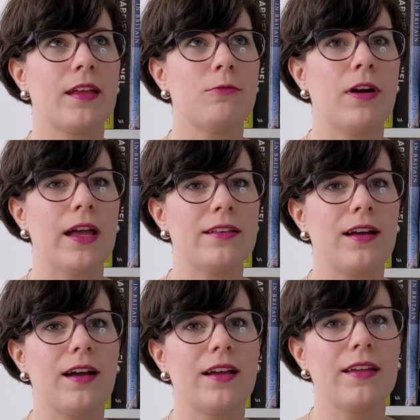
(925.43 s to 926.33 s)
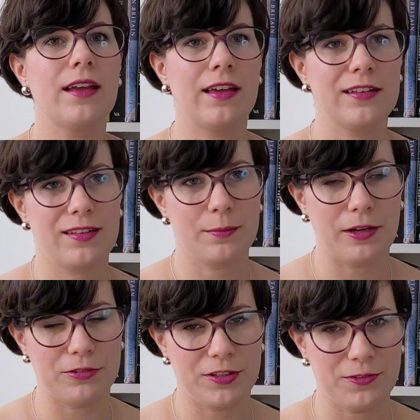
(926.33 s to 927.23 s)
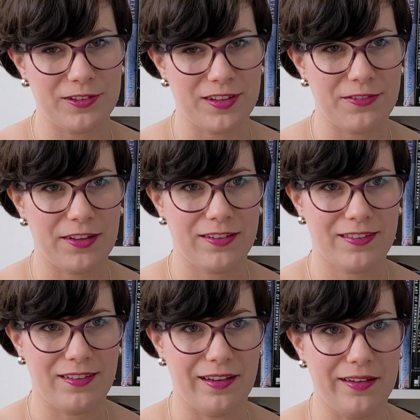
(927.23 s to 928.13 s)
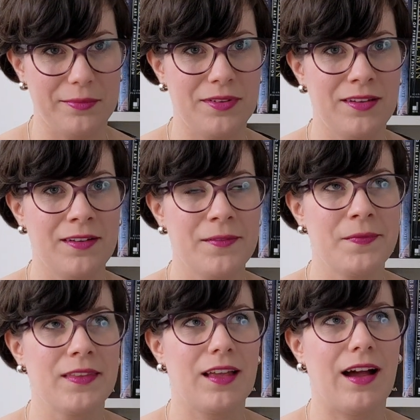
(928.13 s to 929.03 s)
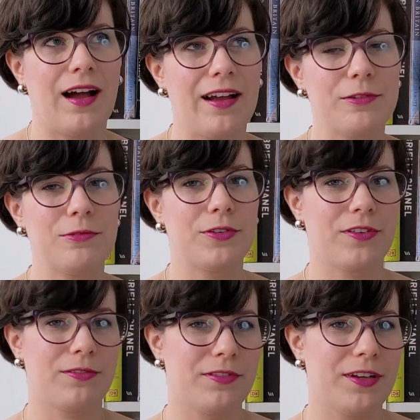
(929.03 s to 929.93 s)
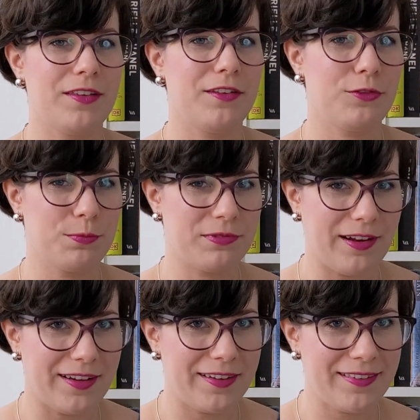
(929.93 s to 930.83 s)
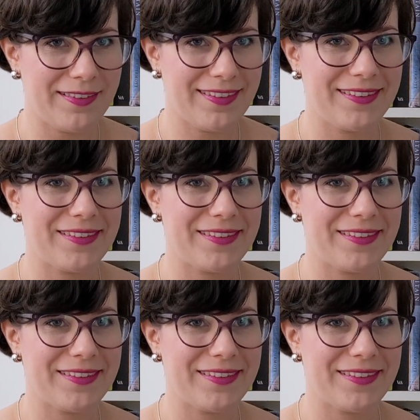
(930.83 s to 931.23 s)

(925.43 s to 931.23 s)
When I heard about it for the first time, I was really surprised.